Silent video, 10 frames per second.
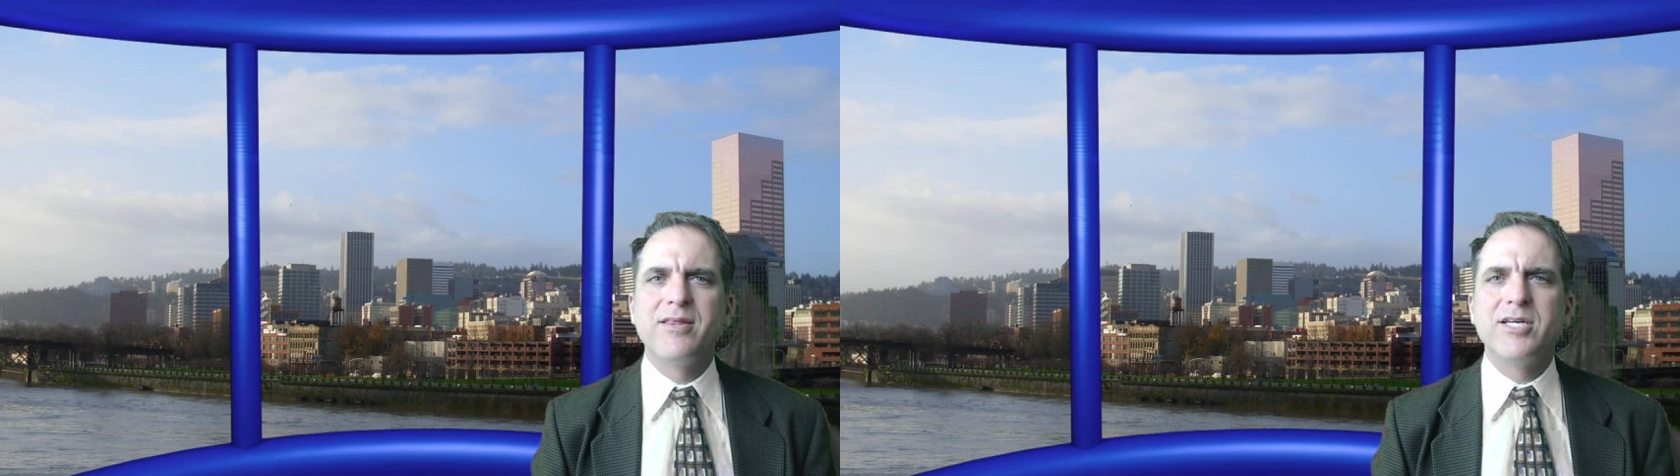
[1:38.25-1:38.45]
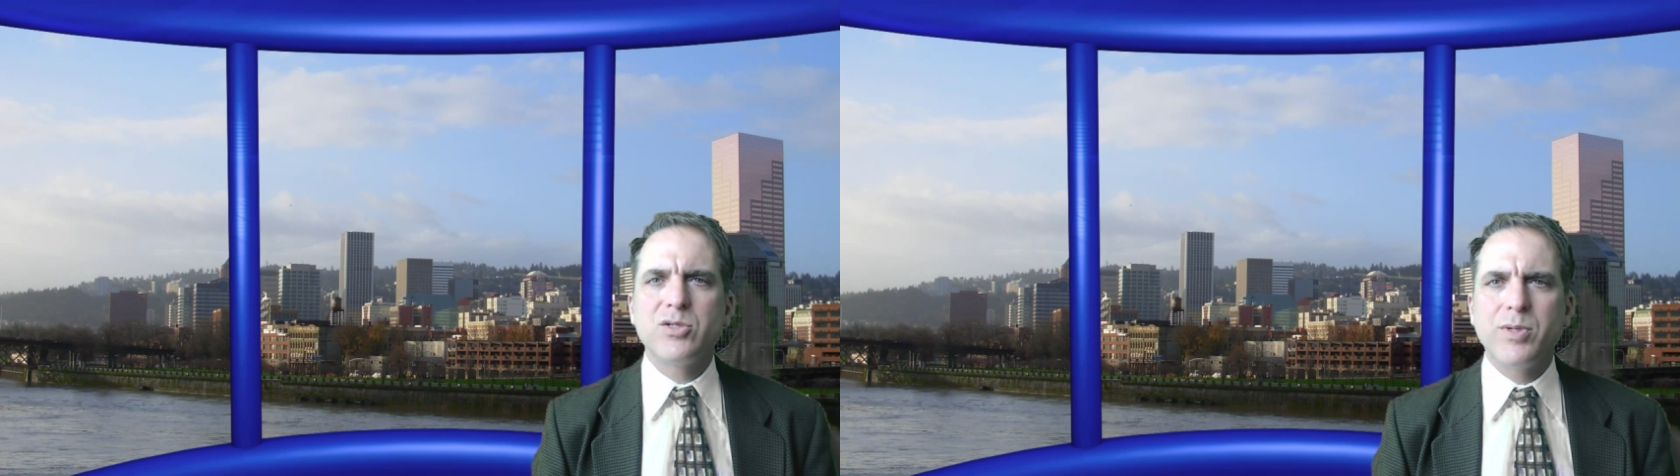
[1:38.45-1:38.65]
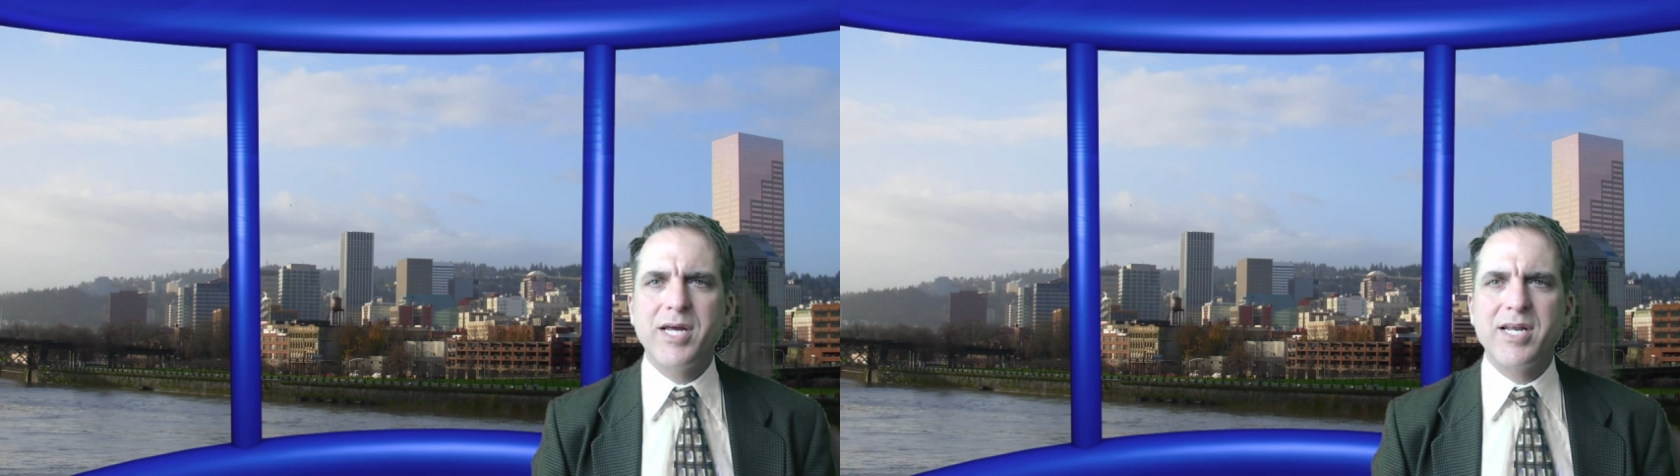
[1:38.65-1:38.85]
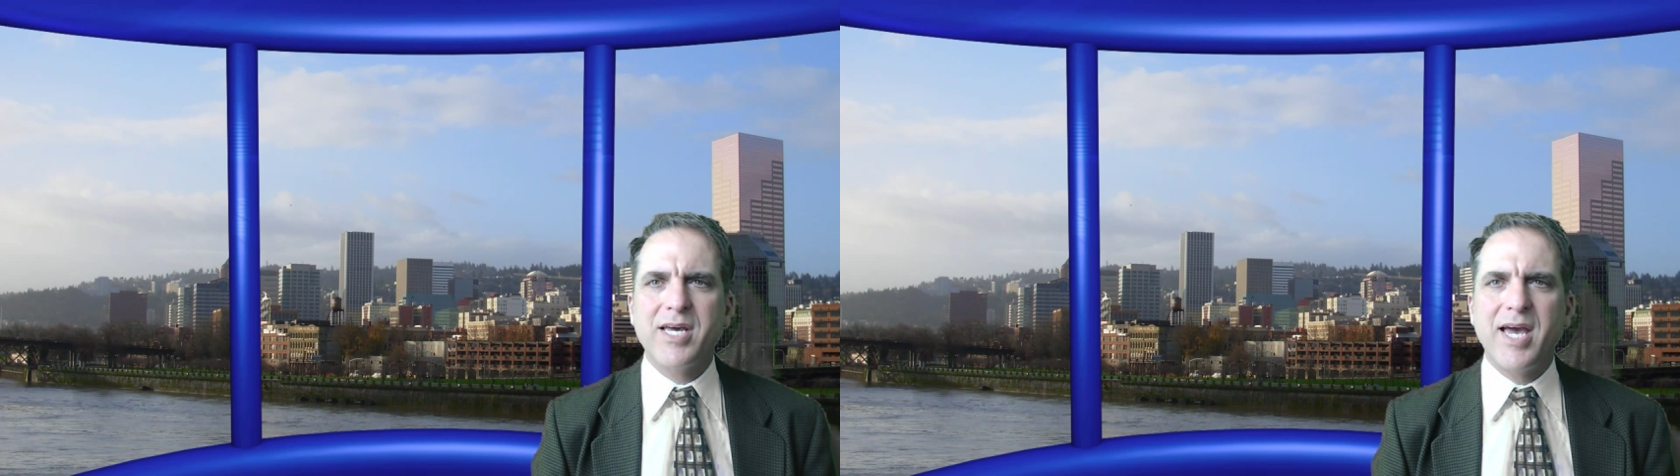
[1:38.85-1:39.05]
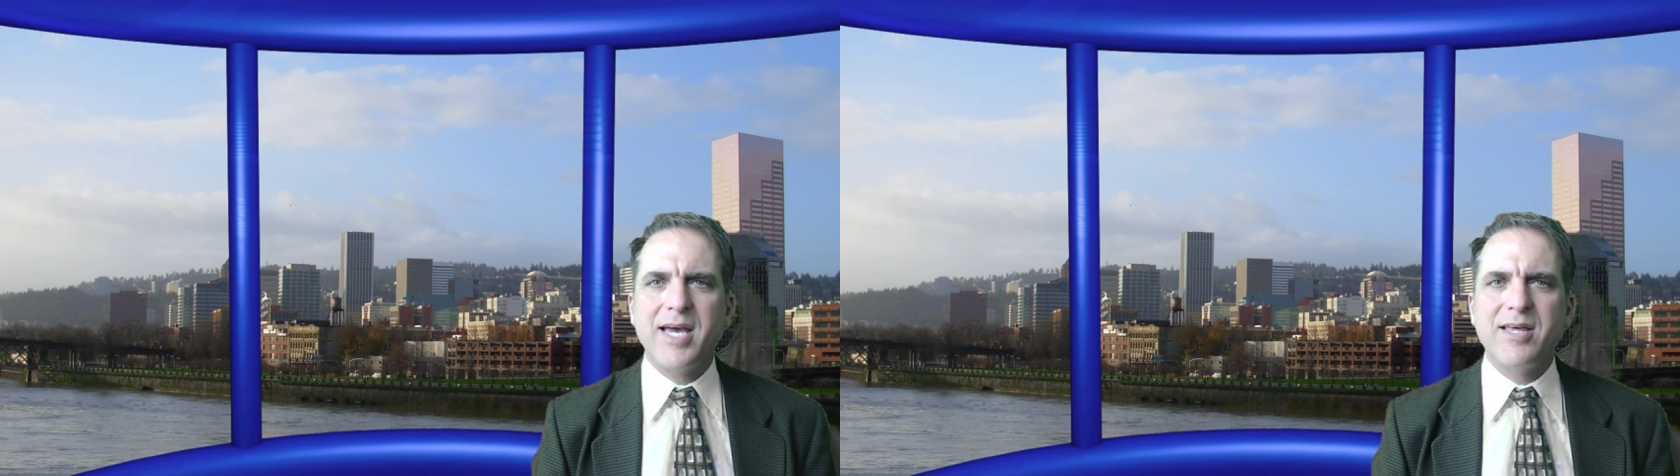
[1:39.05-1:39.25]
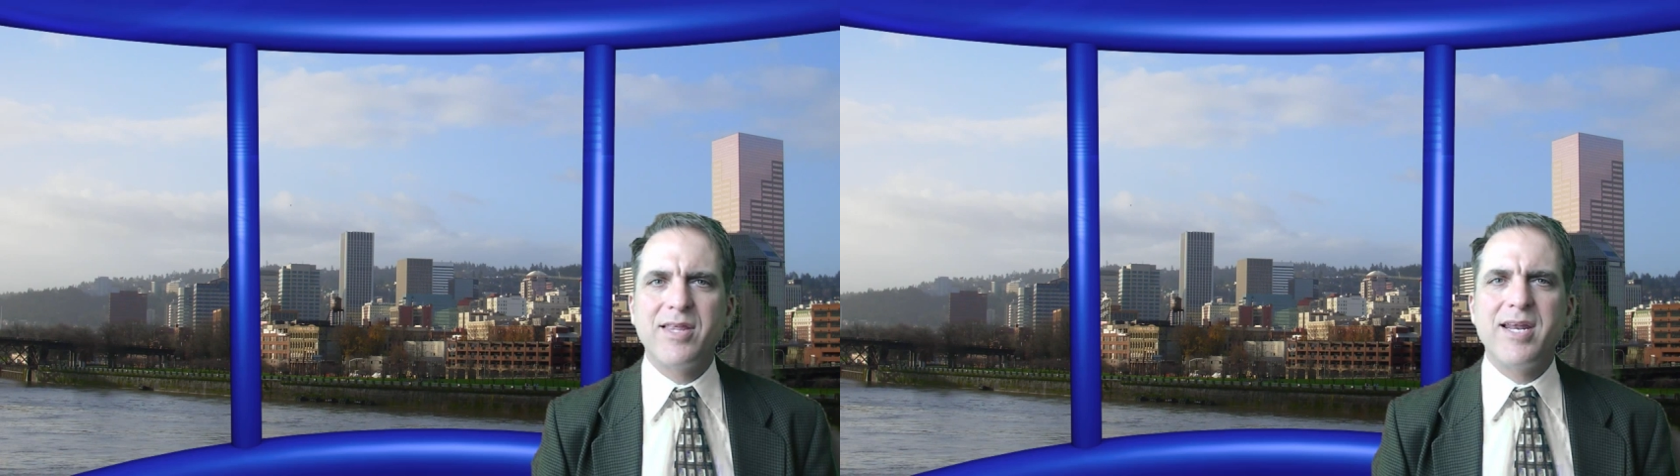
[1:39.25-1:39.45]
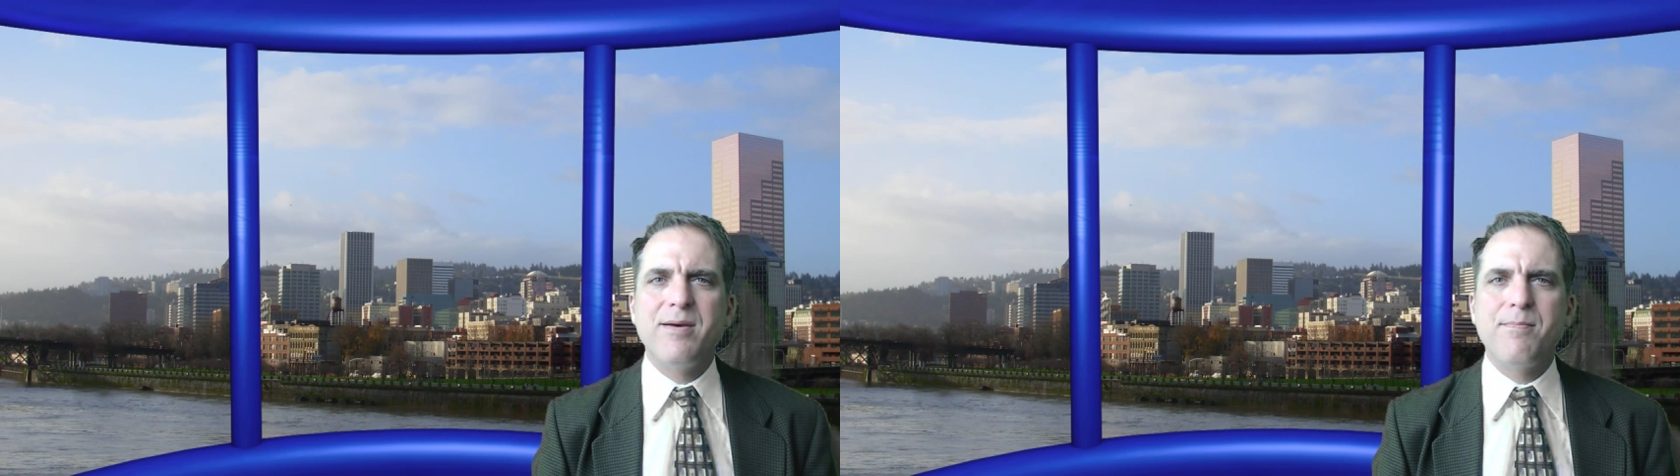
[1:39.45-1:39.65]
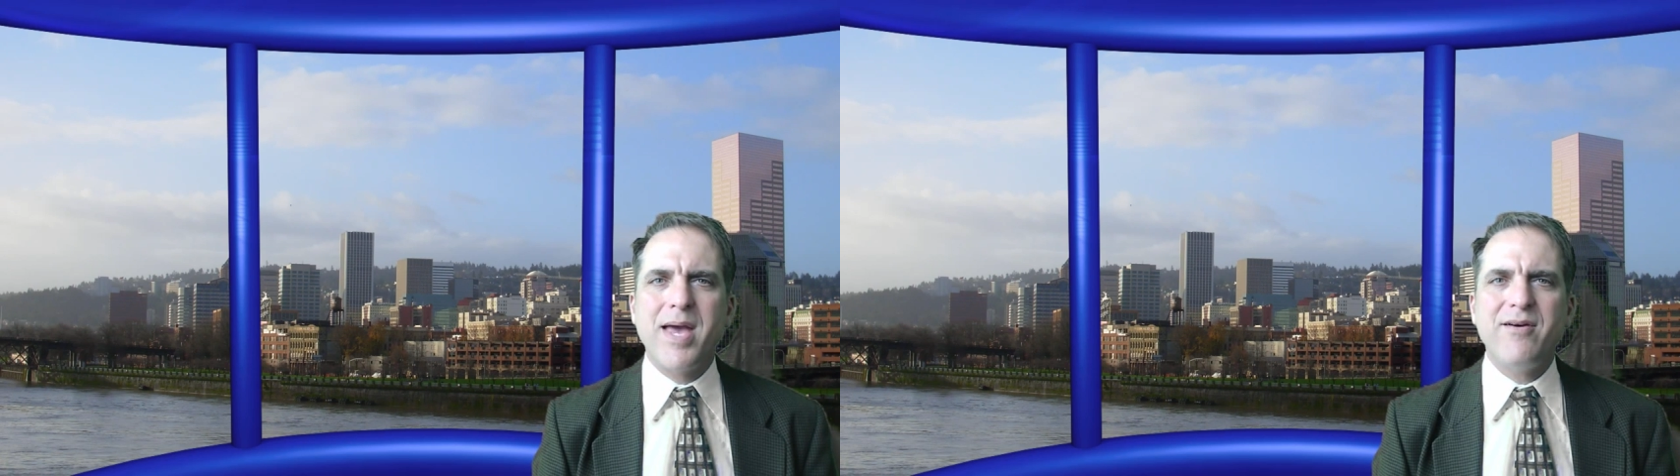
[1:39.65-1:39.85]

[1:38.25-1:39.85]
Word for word: this would indicate that he may